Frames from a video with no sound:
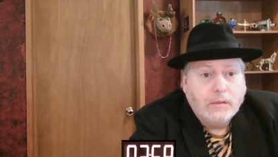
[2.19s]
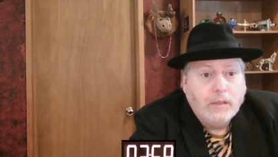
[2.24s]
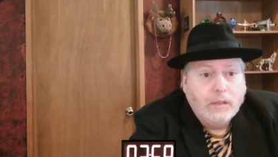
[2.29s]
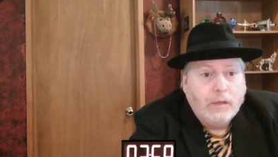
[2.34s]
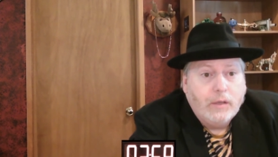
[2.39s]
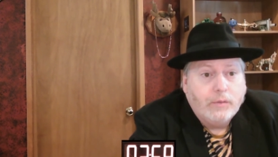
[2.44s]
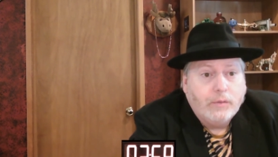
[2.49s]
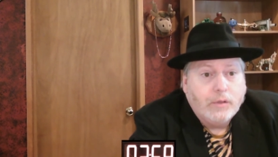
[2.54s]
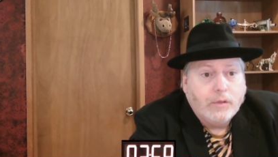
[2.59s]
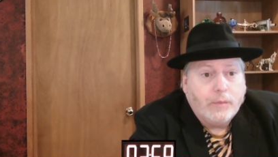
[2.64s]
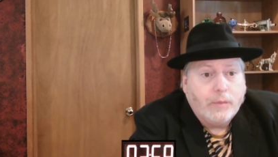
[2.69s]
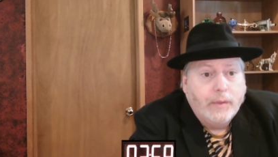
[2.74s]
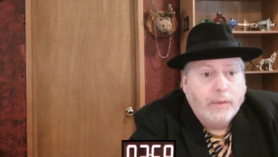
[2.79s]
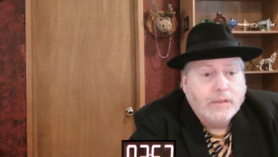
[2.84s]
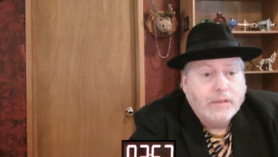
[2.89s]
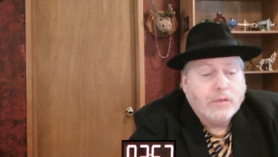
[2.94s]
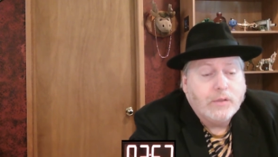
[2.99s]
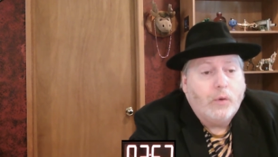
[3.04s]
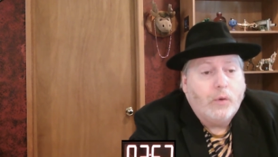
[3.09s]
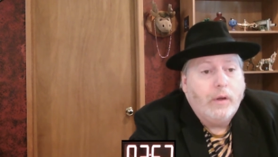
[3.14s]
today I want to talk
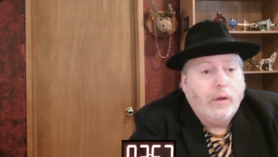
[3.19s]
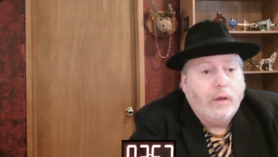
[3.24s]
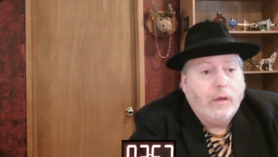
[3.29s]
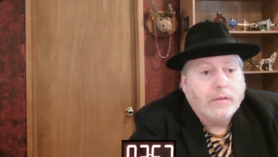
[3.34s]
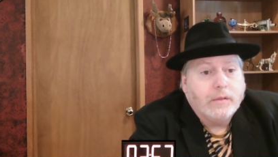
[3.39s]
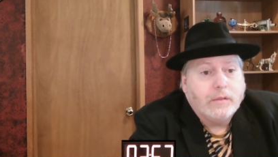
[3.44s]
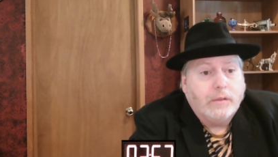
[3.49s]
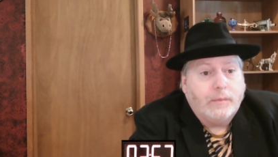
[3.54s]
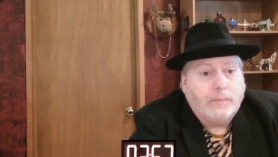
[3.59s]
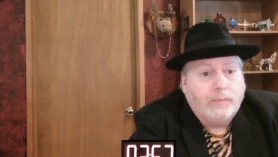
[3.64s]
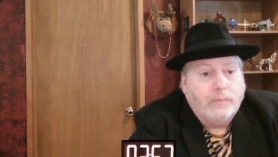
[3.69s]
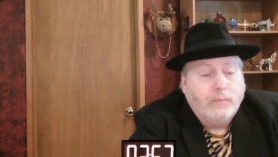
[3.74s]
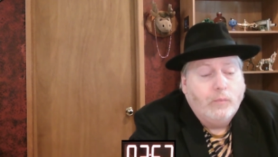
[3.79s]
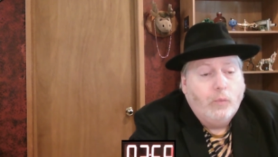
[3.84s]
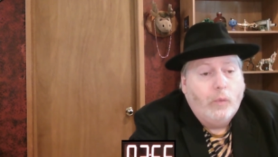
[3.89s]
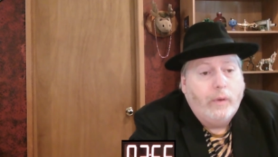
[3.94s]
about Discordianism.